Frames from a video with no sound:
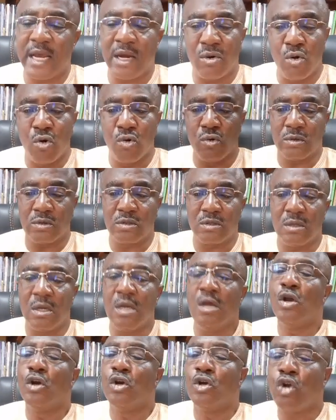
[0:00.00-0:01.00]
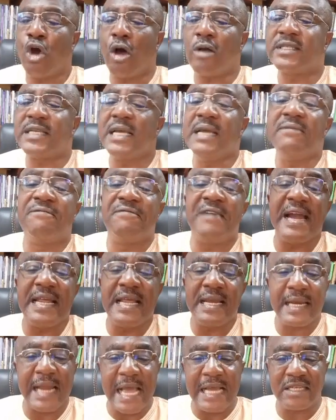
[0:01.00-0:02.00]
a road, does it
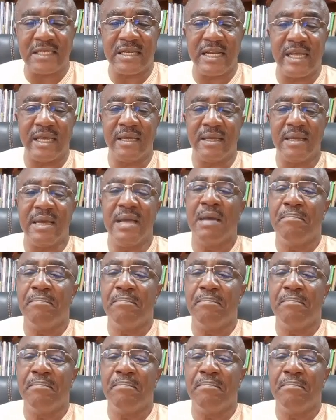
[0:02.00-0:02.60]
very nicely.